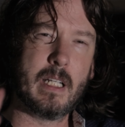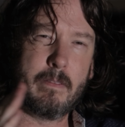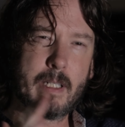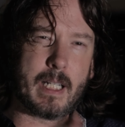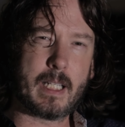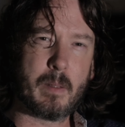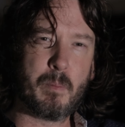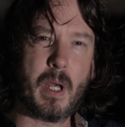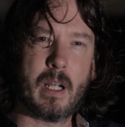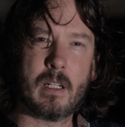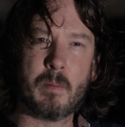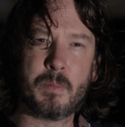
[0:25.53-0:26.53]
and we're going to
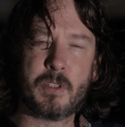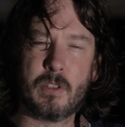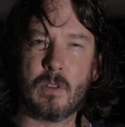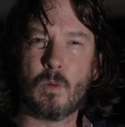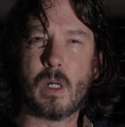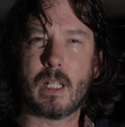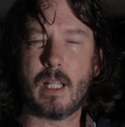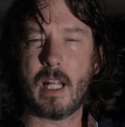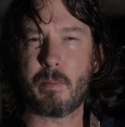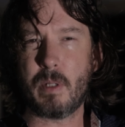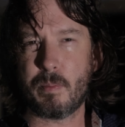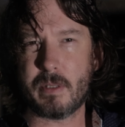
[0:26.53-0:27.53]
compare them to what a
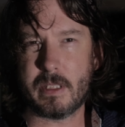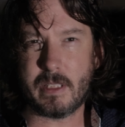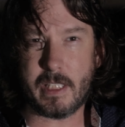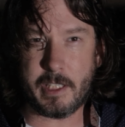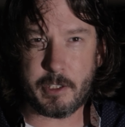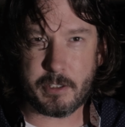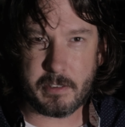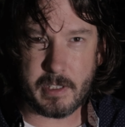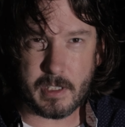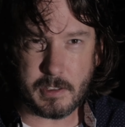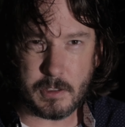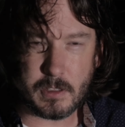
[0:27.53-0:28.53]
lot of people in the industry
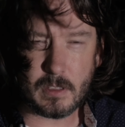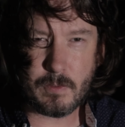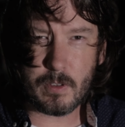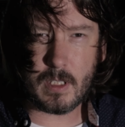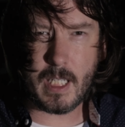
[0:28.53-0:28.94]
are using for